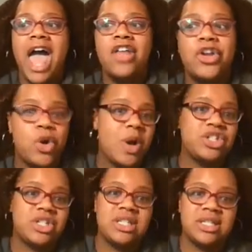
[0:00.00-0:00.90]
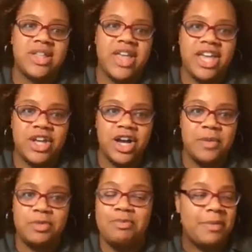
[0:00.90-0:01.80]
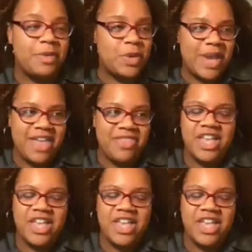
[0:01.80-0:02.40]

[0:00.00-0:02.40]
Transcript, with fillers: other questions that maybe you can't